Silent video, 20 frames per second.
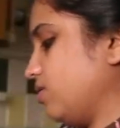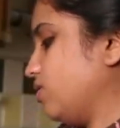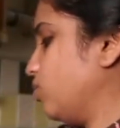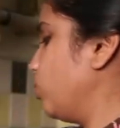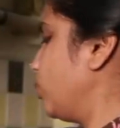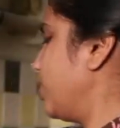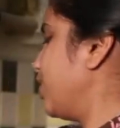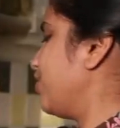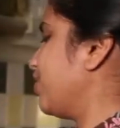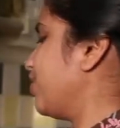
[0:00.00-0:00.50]

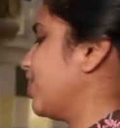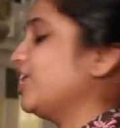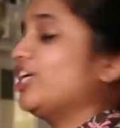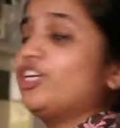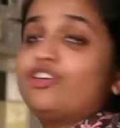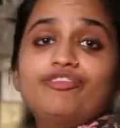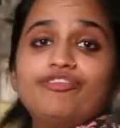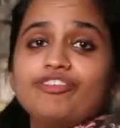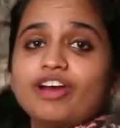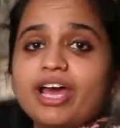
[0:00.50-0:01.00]
We are ready
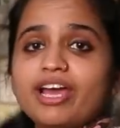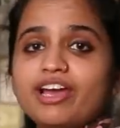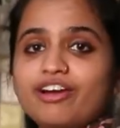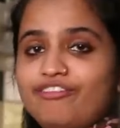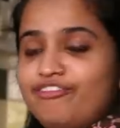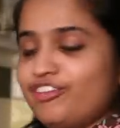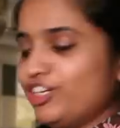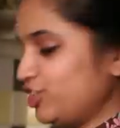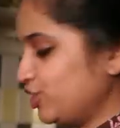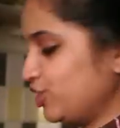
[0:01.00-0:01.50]
to fry our
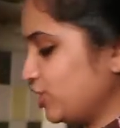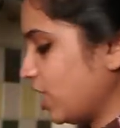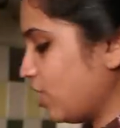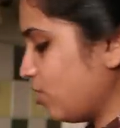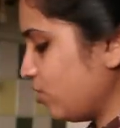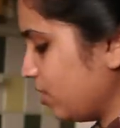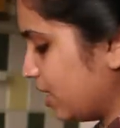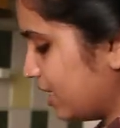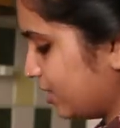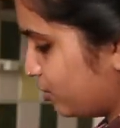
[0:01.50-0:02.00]
fish
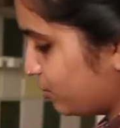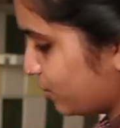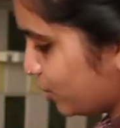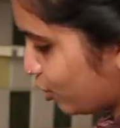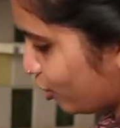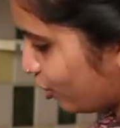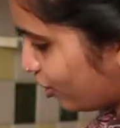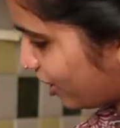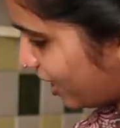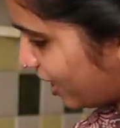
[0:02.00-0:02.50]
now. Let's switch on the